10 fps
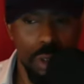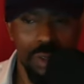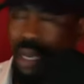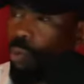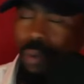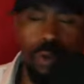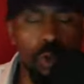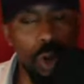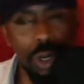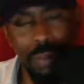that we was
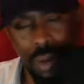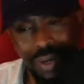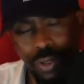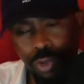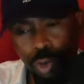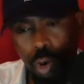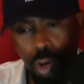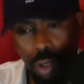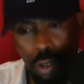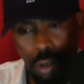talking about in the
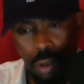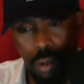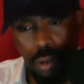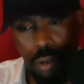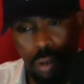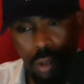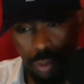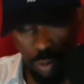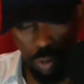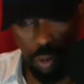song.
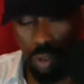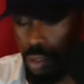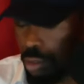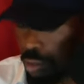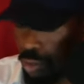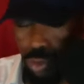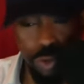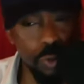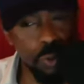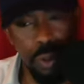I'm talking to
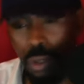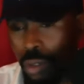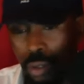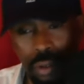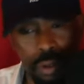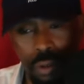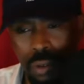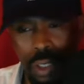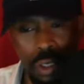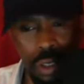you
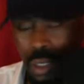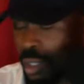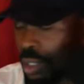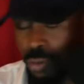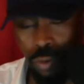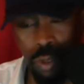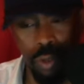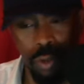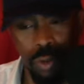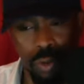worldly
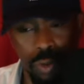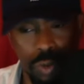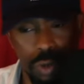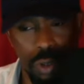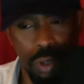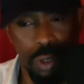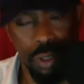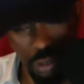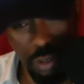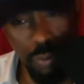Negroes.
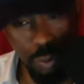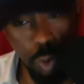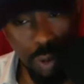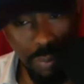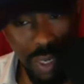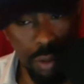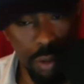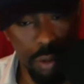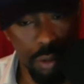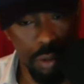You understand what I'm talking about?
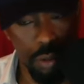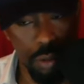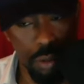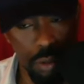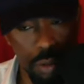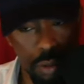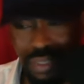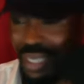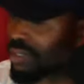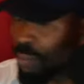
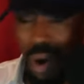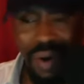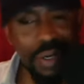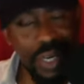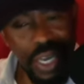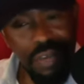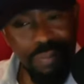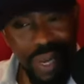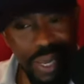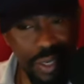That's the modern Eve,
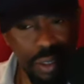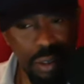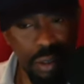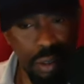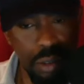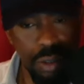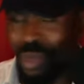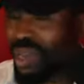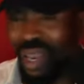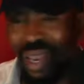man.
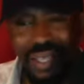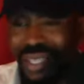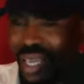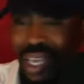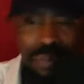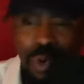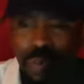You're not like the Hebrew